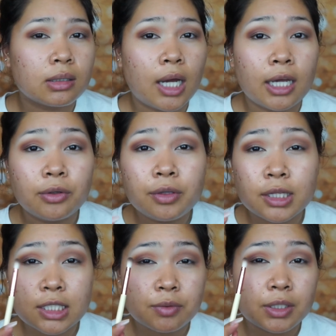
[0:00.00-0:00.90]
I know
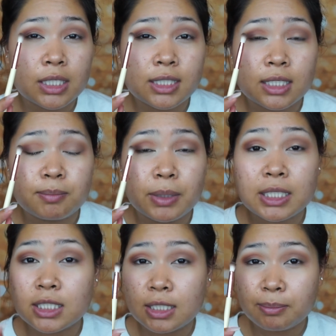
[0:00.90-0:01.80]
this one is a
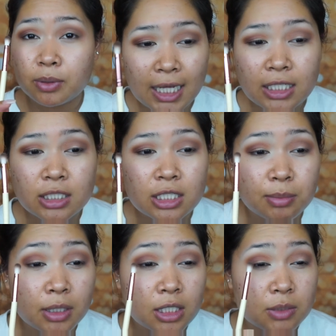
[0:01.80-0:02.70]
bit deeper. That's just
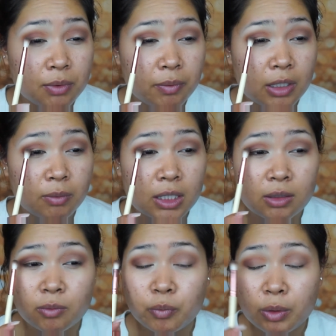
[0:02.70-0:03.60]
because we
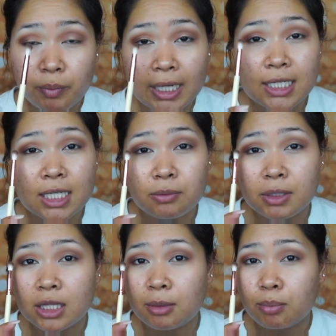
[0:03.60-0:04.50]
went in
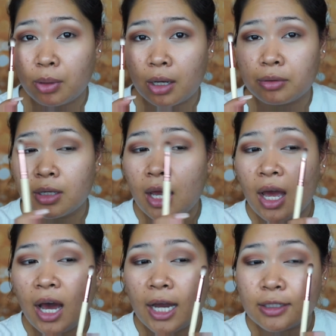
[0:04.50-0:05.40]
with the brown.
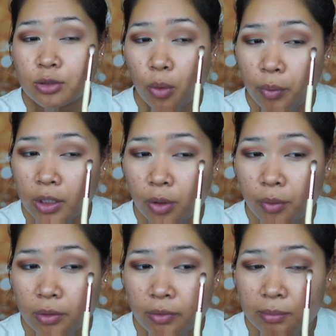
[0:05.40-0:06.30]
I don't want to go
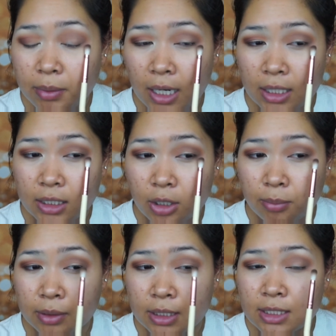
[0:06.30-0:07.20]
in with black in here,
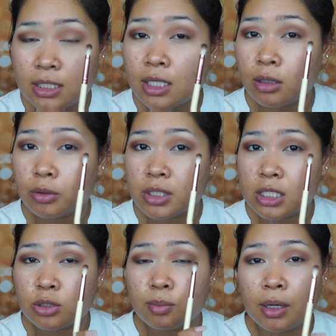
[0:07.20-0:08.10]
but this is the
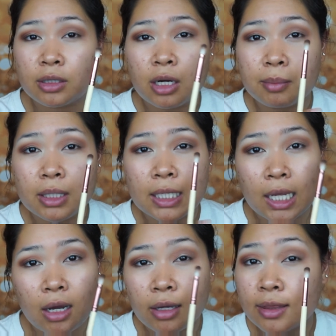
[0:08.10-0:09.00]
closest to brown that I'm gonna
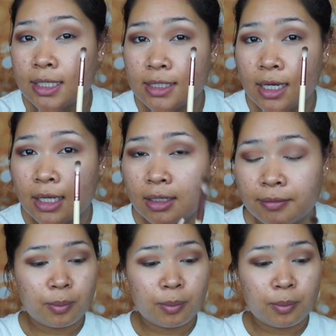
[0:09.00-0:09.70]
get on this side.